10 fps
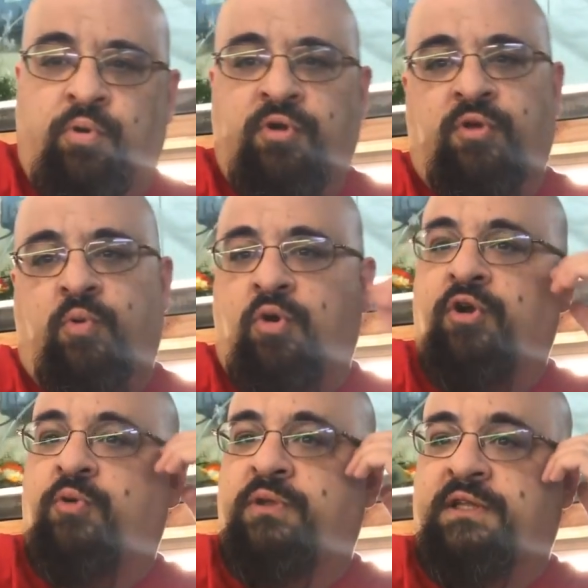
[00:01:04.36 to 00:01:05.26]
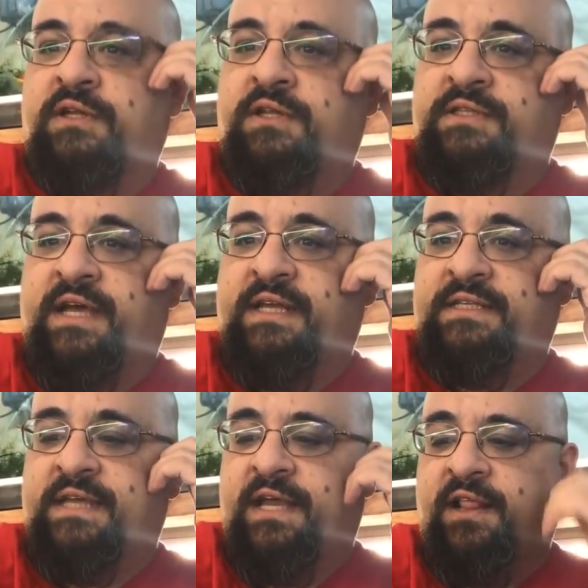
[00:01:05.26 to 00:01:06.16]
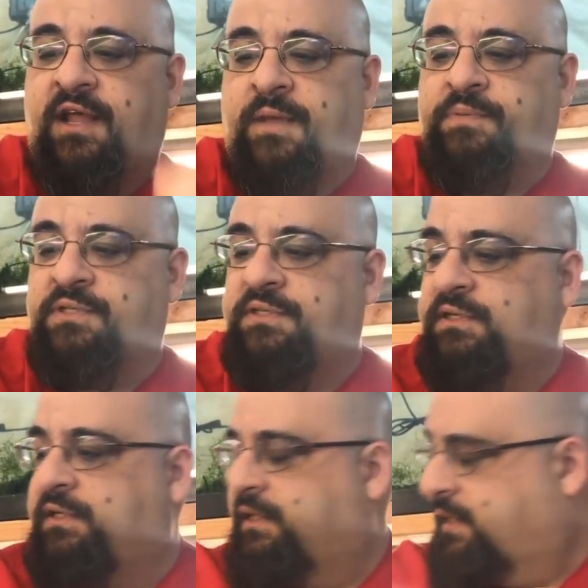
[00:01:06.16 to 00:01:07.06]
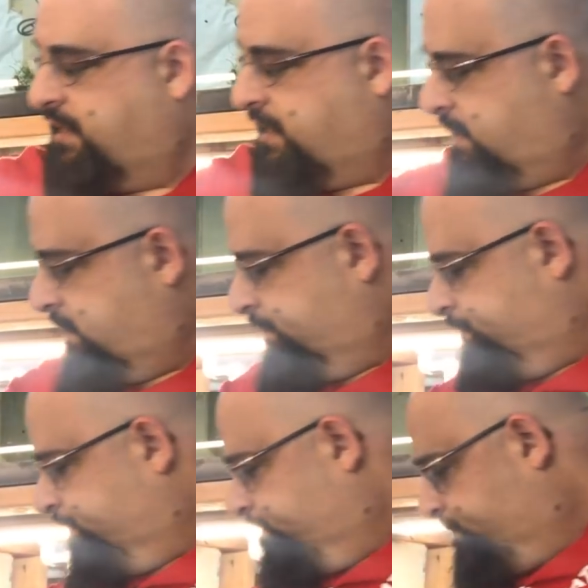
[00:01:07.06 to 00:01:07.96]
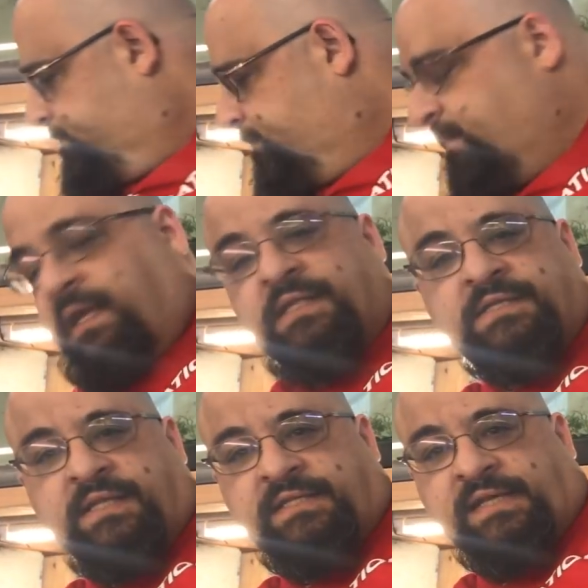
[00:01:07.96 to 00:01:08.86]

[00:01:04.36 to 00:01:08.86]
pour the water with the little tiny cyclops into the